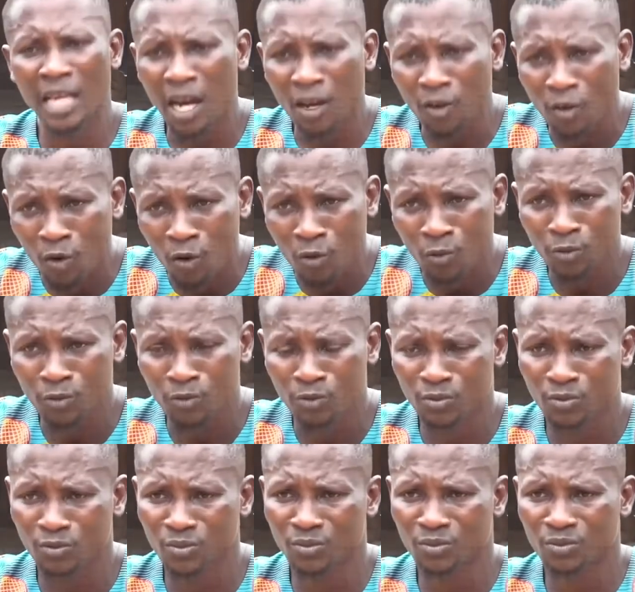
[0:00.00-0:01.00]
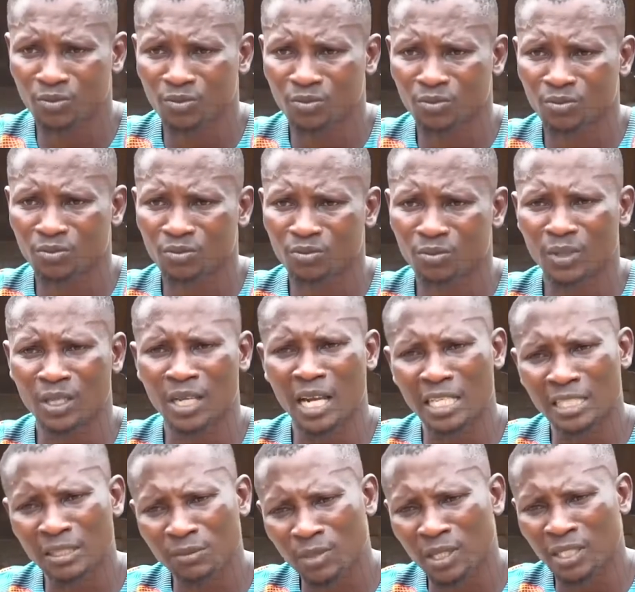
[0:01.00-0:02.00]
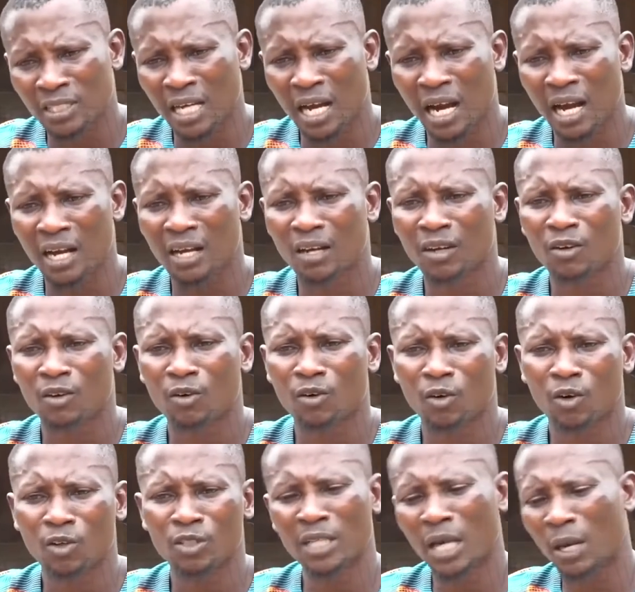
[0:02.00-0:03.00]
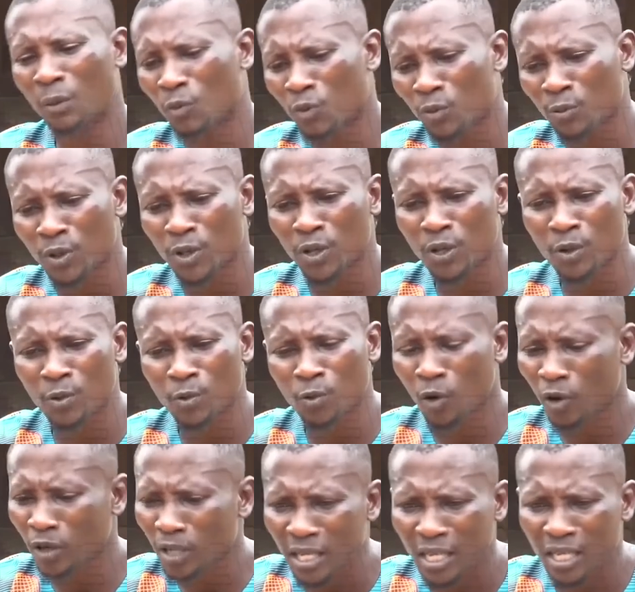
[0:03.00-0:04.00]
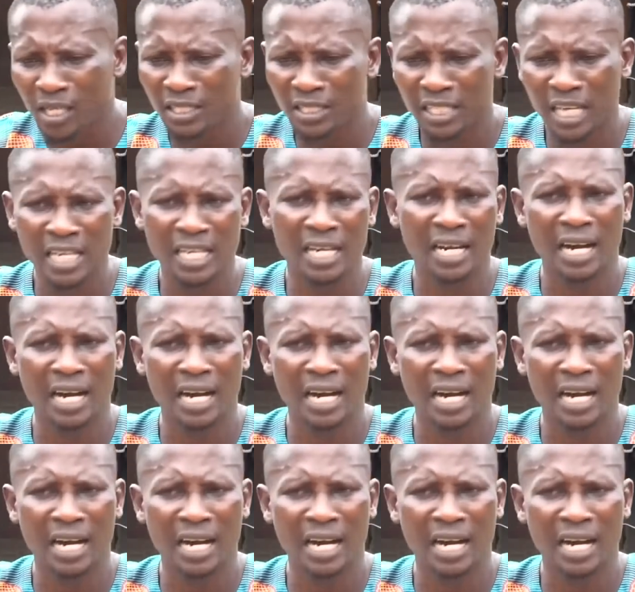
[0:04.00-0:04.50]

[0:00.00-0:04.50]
at my audacity. From there, I was detained and